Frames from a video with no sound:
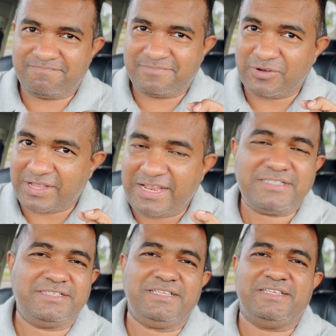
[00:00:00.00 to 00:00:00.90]
Okay,
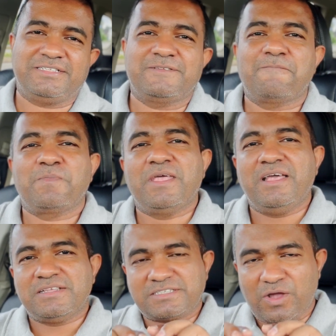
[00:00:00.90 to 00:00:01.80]
let's see this.
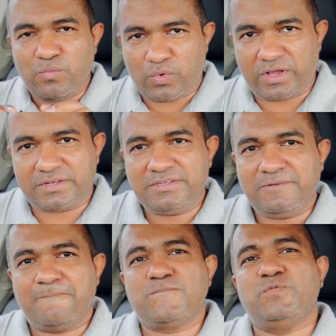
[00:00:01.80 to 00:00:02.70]
Someone,
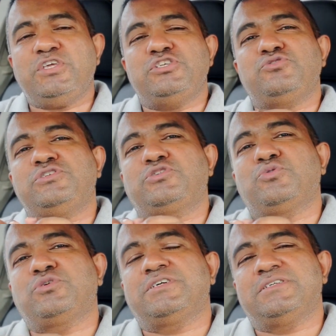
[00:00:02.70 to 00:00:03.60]
we issued a
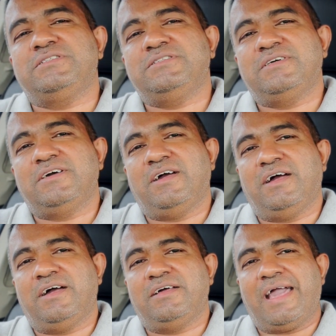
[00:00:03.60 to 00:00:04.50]
token,
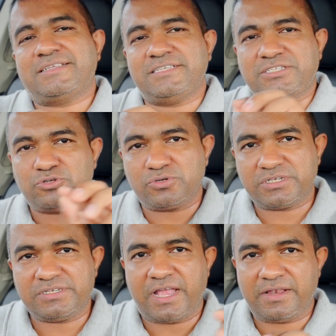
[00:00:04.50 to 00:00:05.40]
access
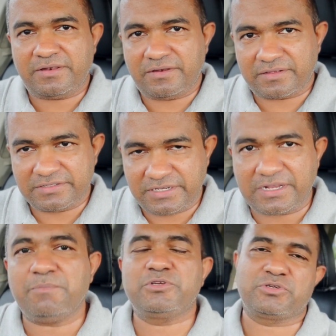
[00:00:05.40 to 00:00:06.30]
token and
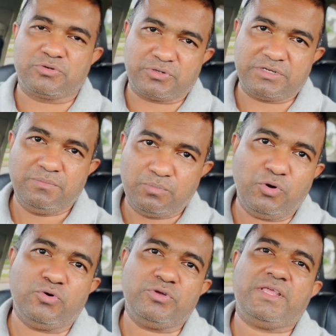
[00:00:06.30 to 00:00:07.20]
JWT token,
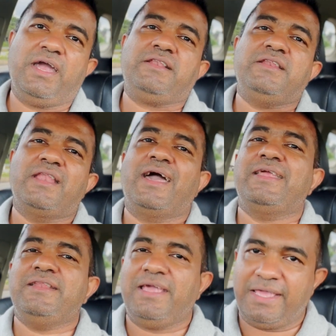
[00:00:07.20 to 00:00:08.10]
both at
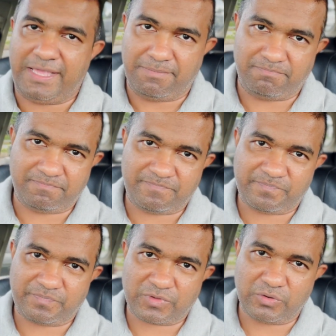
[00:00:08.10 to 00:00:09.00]
9 a.m.
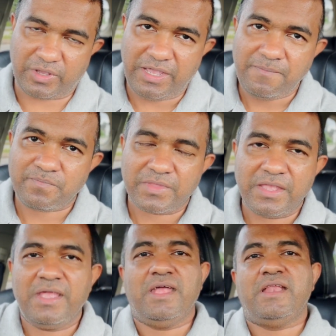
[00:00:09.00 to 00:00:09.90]
Okay.
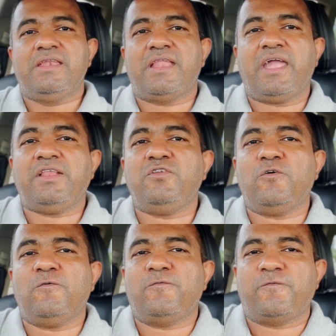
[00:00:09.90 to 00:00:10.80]

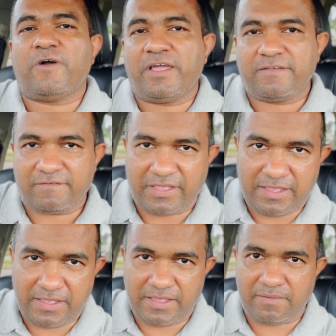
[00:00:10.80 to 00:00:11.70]
9:05
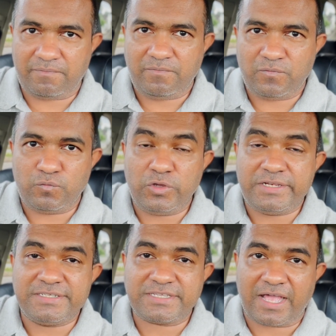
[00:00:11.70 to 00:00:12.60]
a.m. we
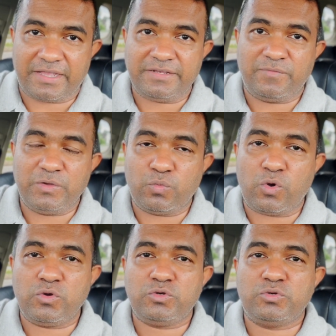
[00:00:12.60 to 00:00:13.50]
decide we
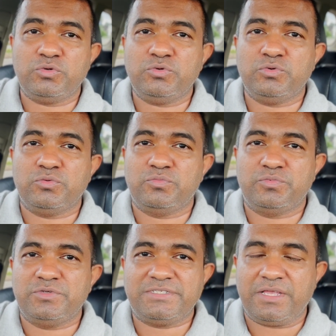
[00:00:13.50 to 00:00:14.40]
want to,
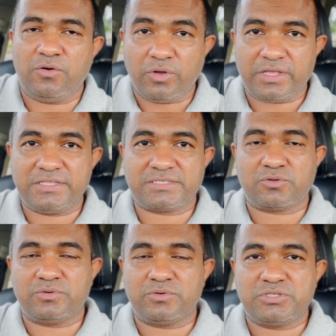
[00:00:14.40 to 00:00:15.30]
we say, okay, this
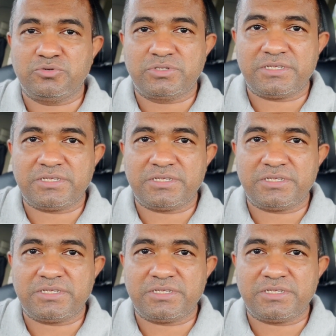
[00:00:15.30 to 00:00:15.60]
user